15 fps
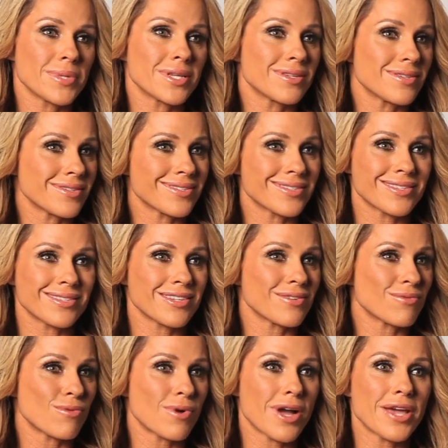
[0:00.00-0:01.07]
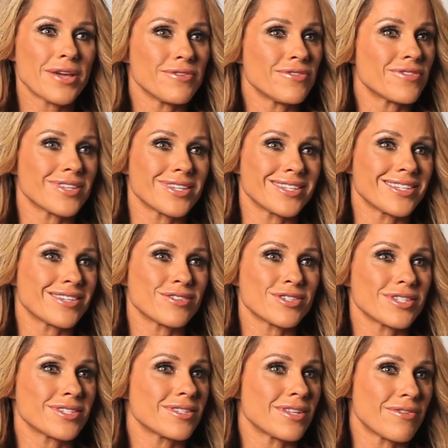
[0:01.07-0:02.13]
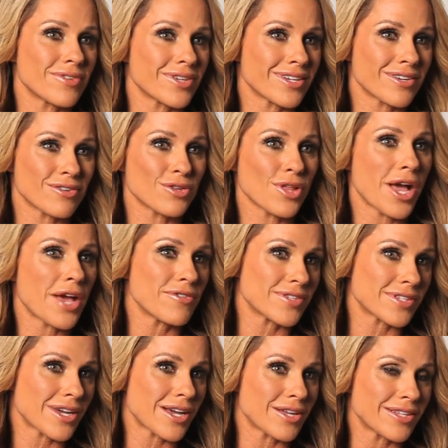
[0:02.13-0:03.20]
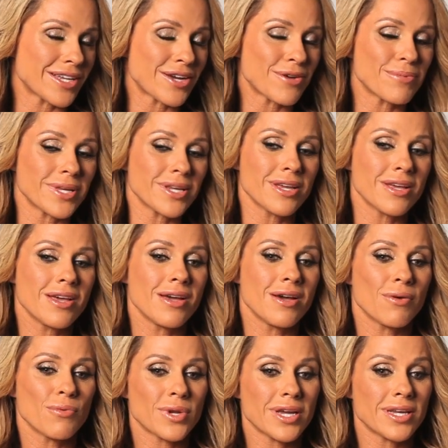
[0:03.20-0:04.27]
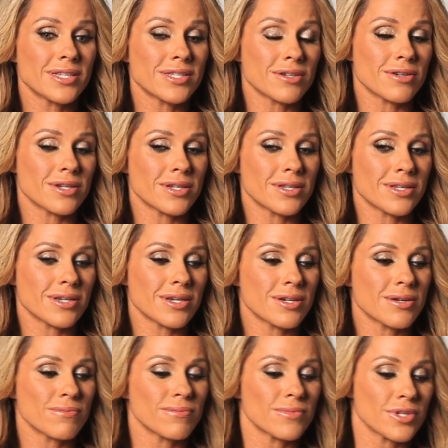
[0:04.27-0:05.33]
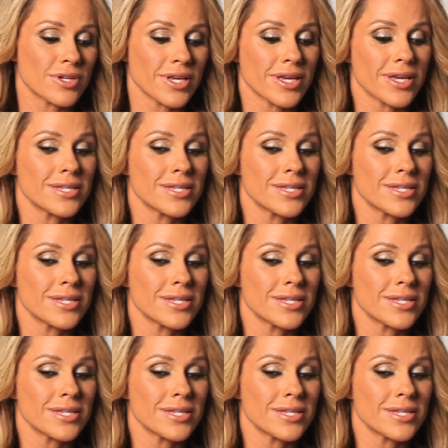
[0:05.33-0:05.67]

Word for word: and wife and you know she's loving her lifestyle now. But when I started um, looking